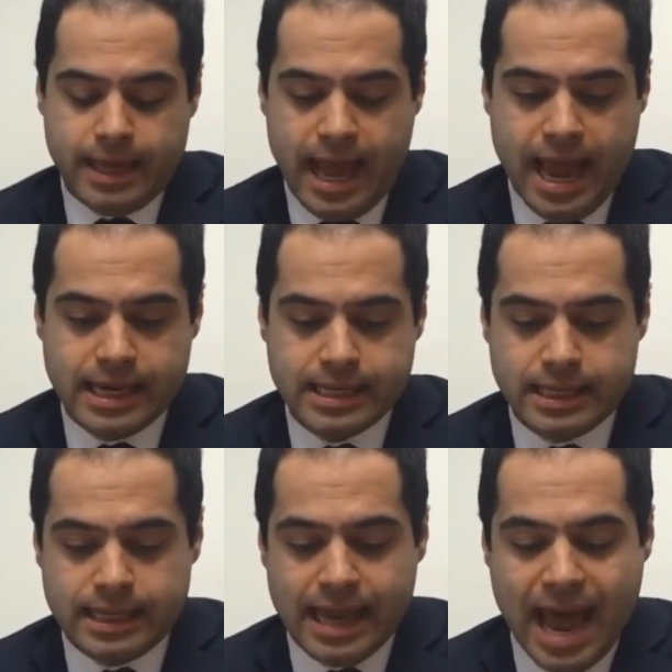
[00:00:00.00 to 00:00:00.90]
And
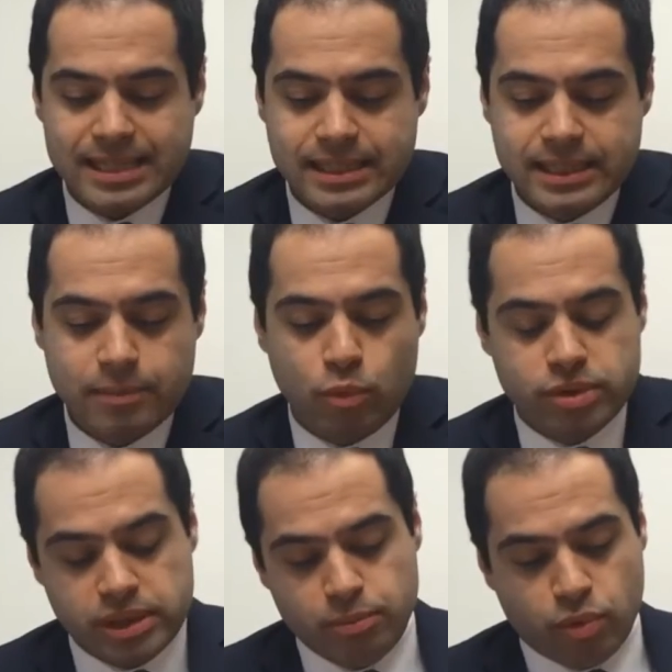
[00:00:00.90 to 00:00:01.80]
lastly, the
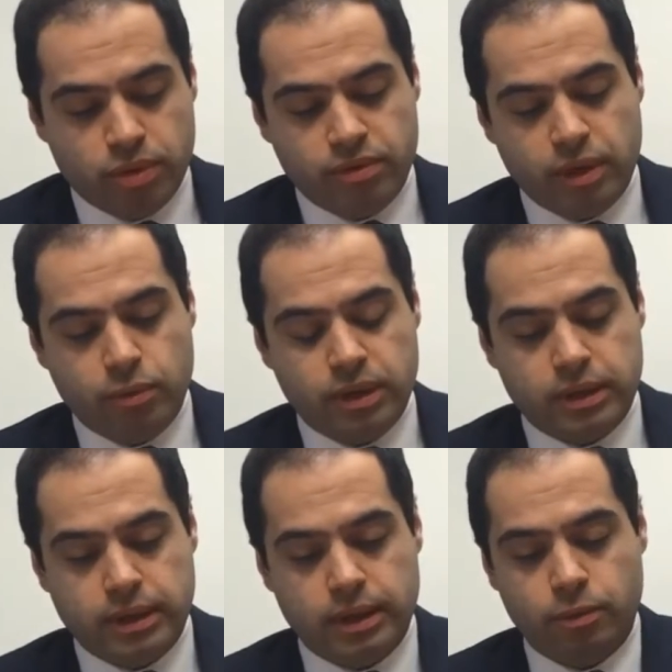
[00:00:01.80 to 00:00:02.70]
most important thing
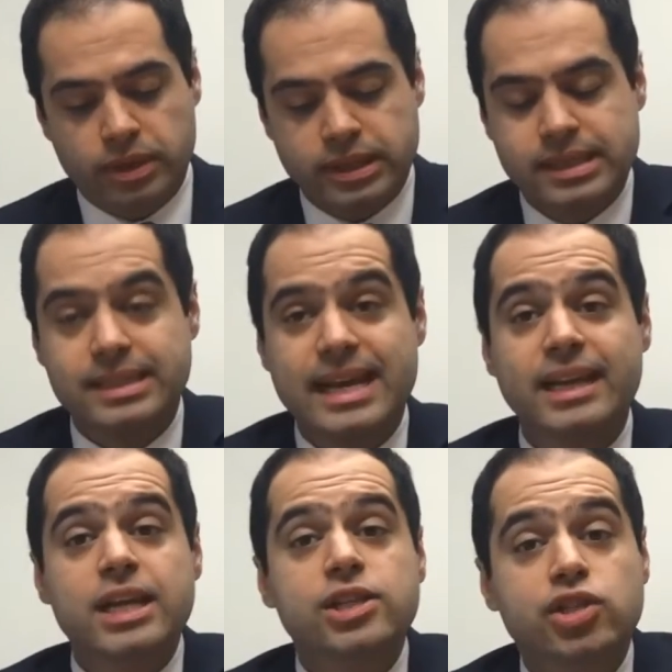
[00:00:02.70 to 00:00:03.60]
with this is
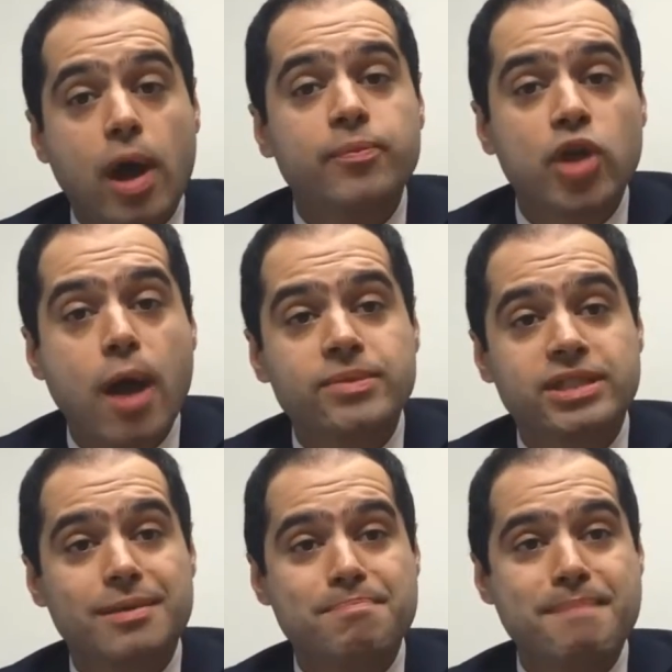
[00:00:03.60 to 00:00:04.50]
that sometimes
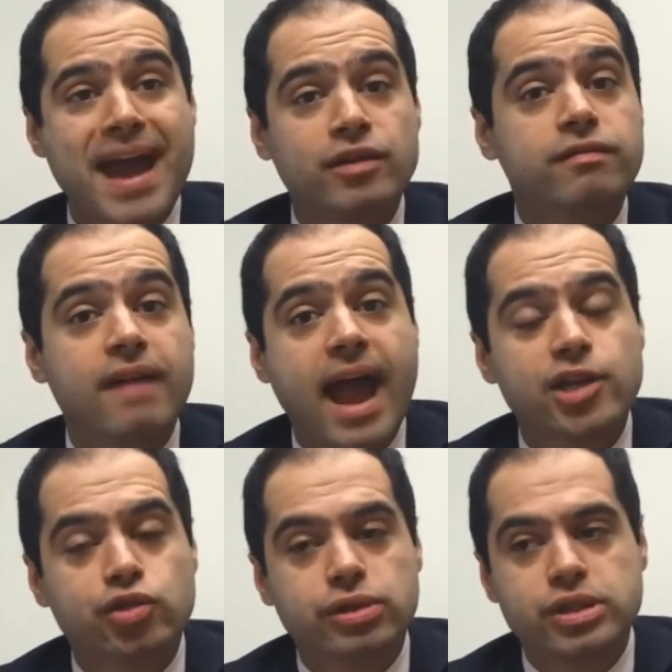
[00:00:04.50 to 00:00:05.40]
the
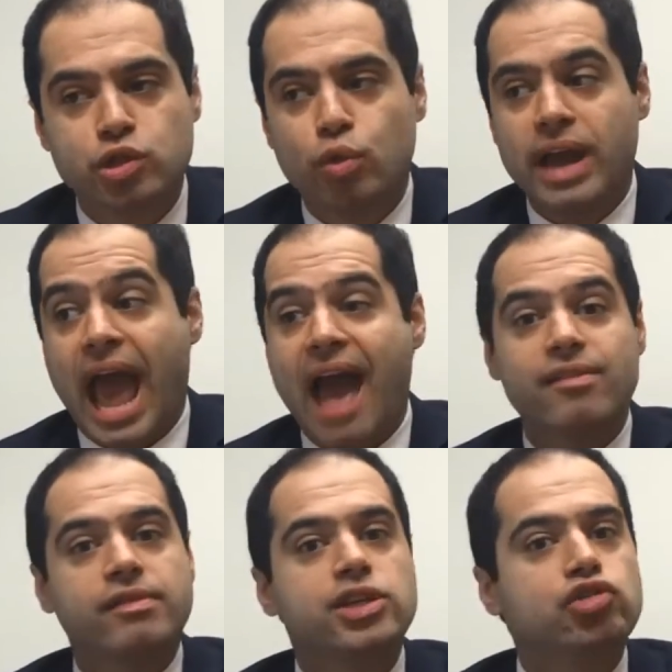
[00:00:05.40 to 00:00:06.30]
manufacturers don't
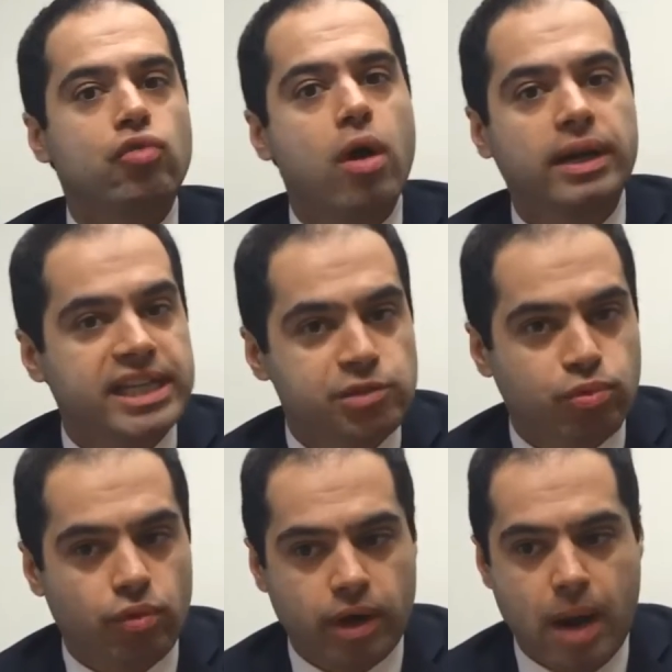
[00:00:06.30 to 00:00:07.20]
have a very strong lease
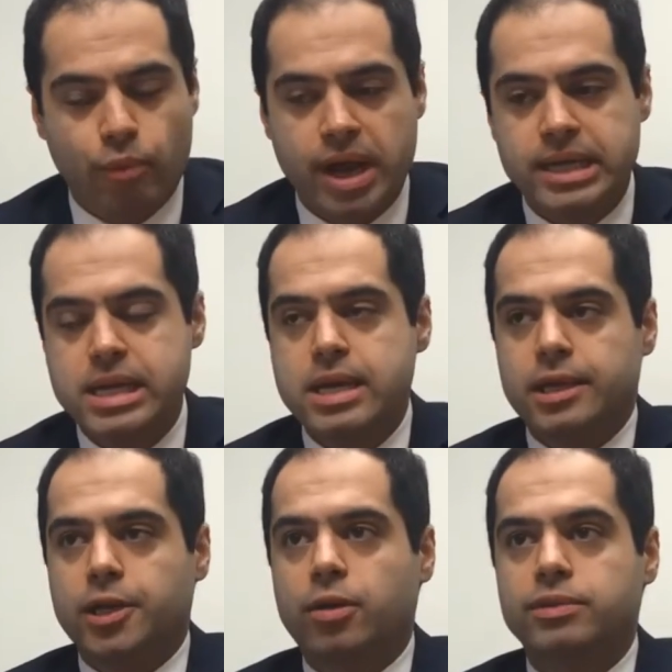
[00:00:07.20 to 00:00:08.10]
program, right?
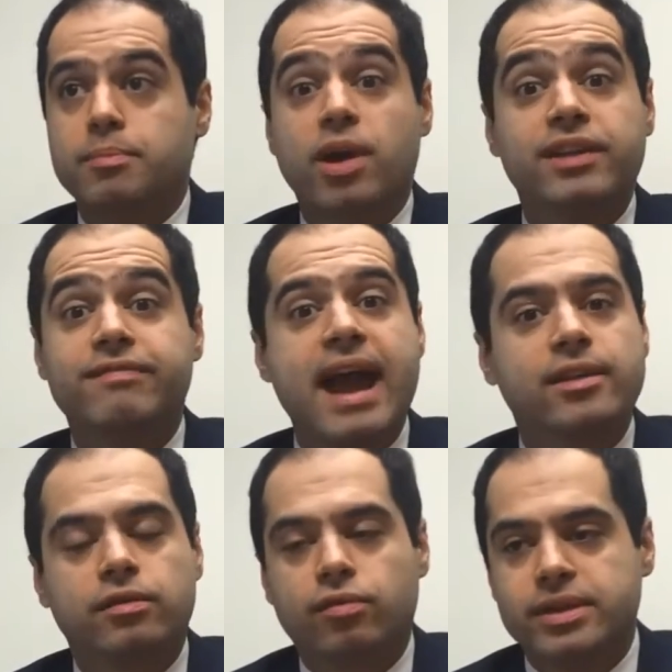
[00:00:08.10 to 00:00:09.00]
The money
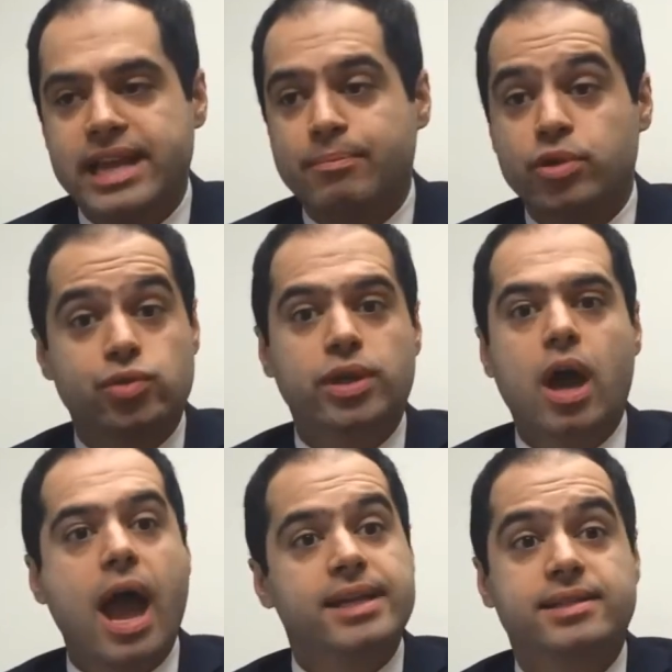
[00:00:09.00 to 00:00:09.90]
factor, for example, is really
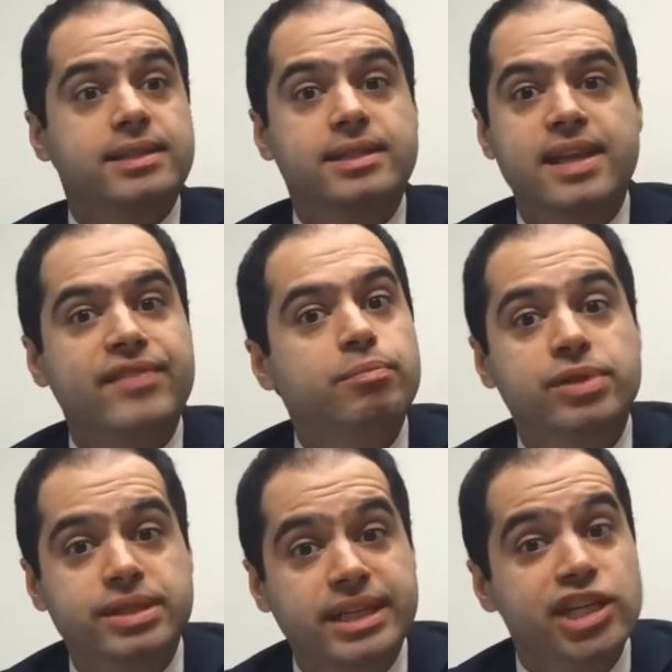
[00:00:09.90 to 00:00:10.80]
high, it's
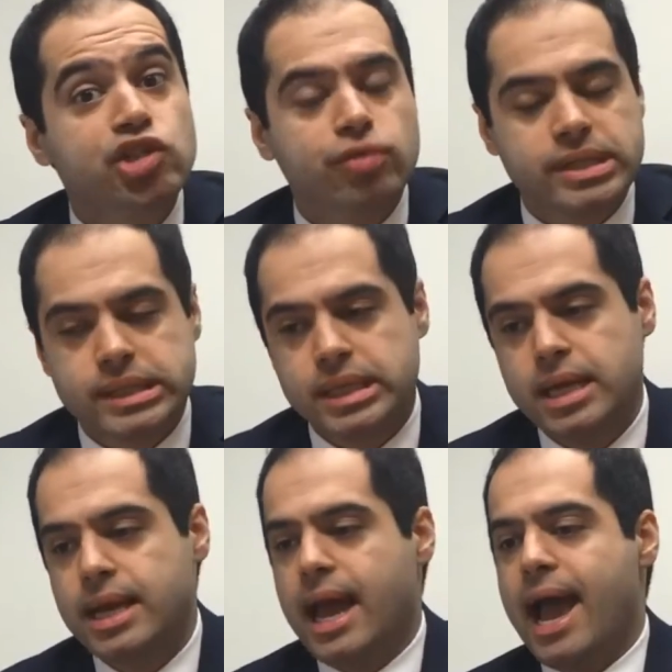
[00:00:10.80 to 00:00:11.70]
6-7% interest,
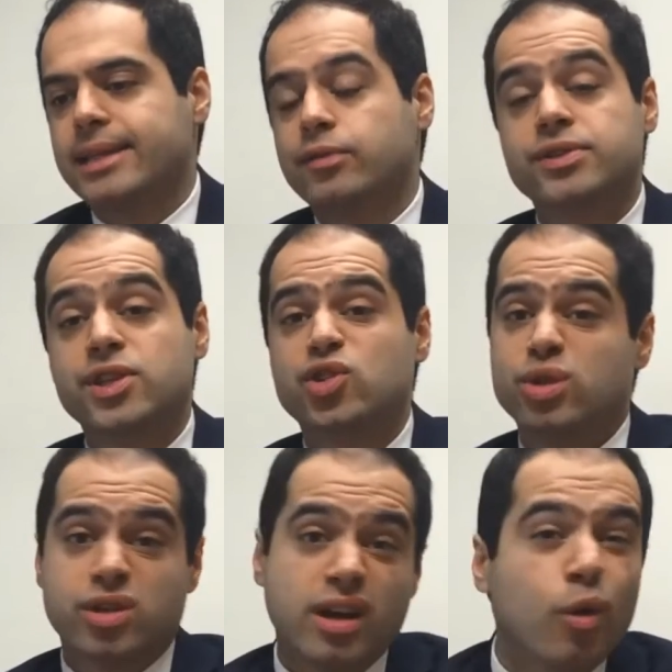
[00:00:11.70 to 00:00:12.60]
and the residual
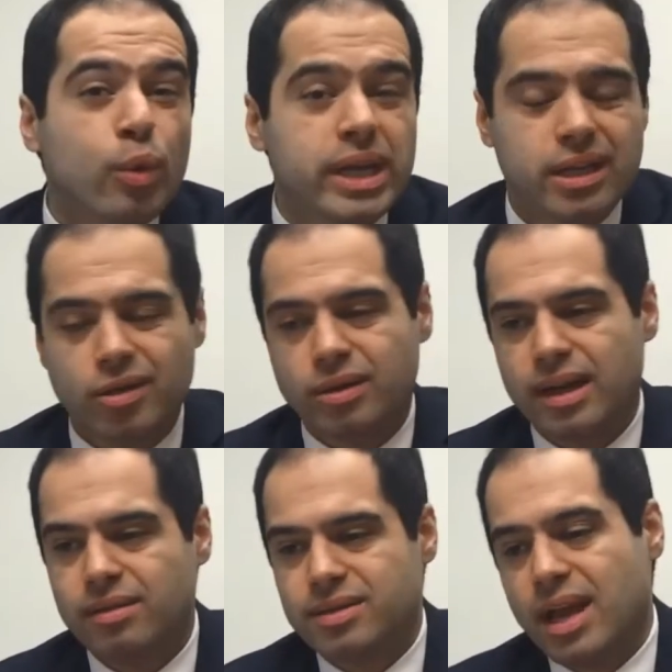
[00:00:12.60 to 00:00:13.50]
is kind of weak.
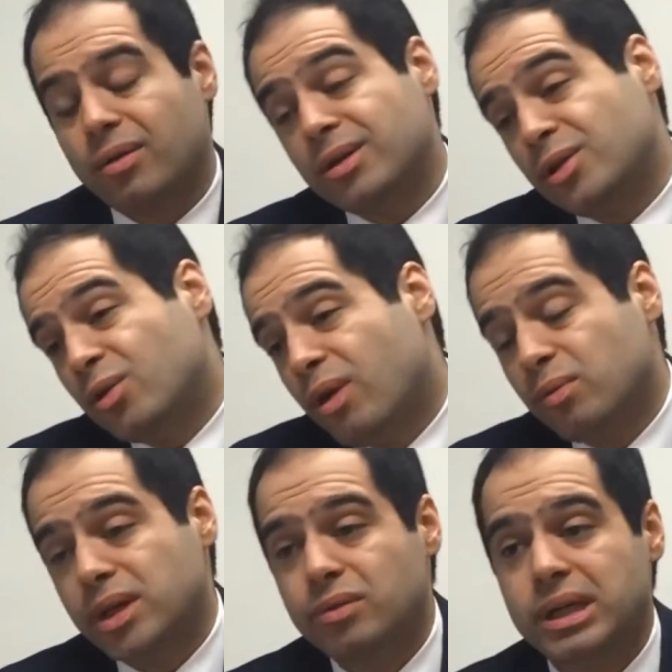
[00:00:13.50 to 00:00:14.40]
They say, oh, you know
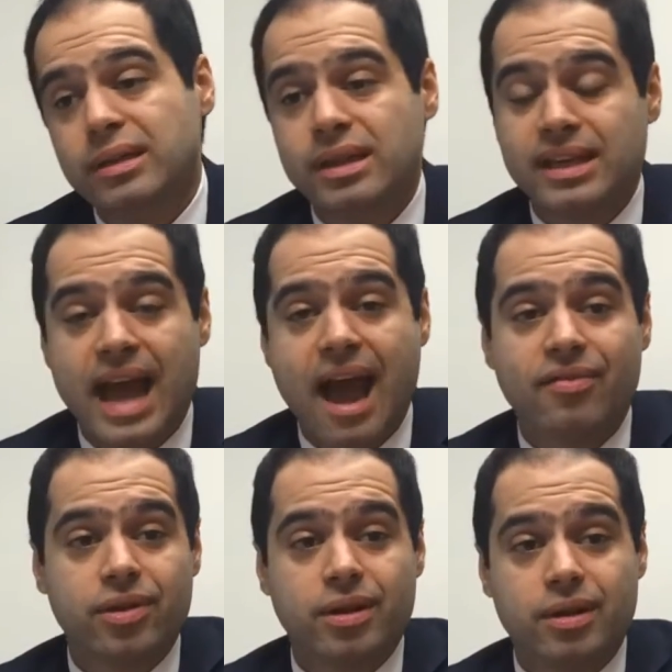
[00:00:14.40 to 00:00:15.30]
what? We really think
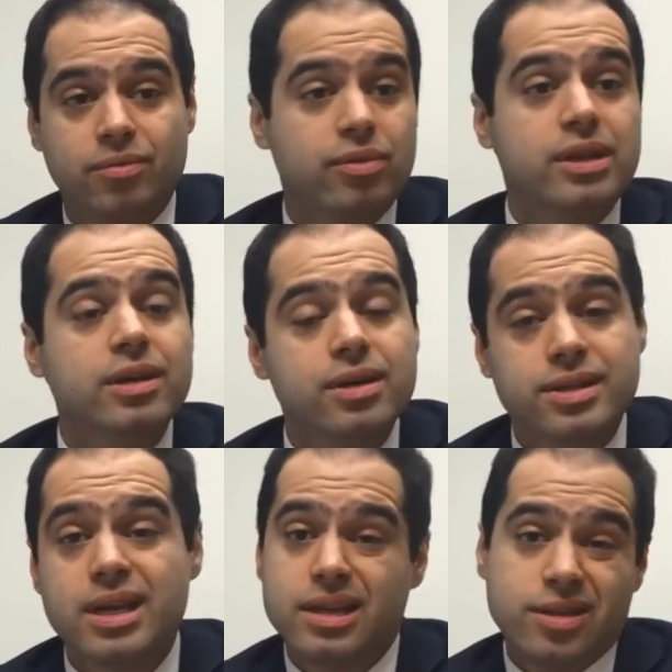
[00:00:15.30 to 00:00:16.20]
after the 3
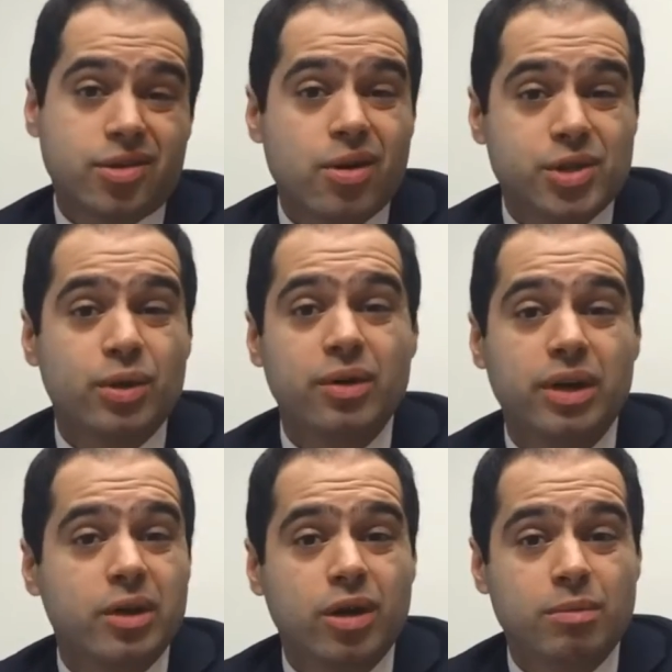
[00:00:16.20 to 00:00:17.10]
years, this car is only
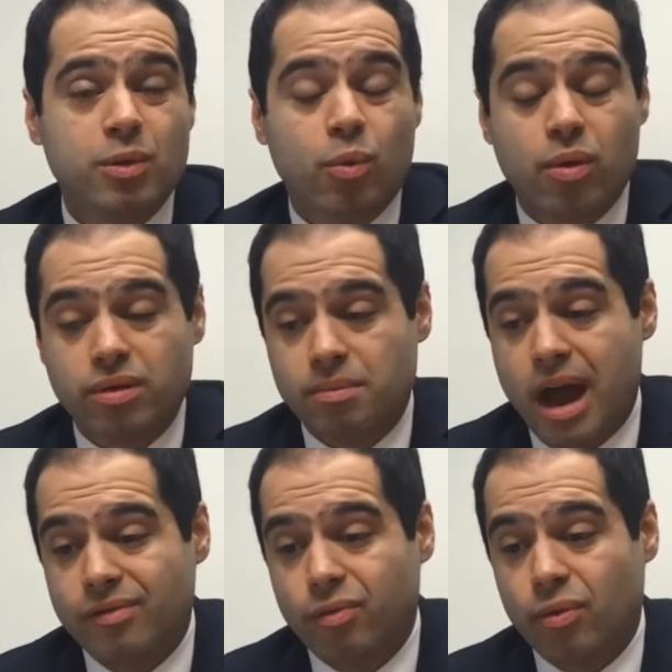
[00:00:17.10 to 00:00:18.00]
really going to be worth
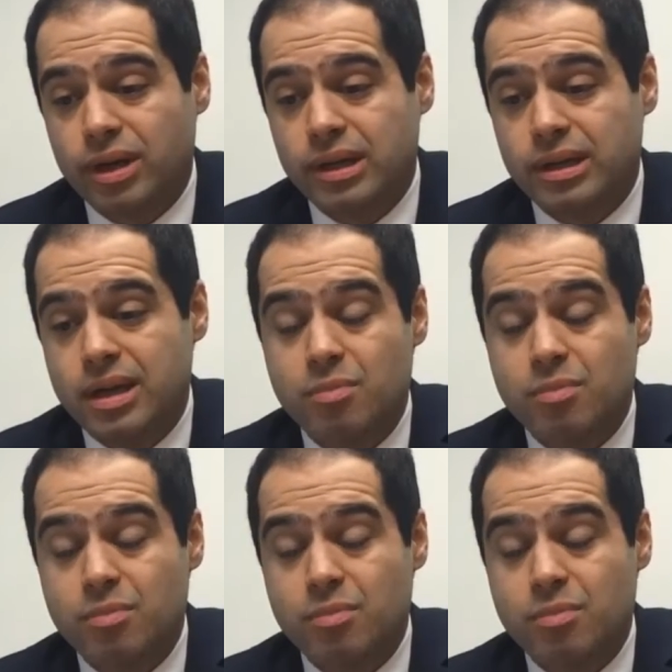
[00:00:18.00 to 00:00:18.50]
about 40%.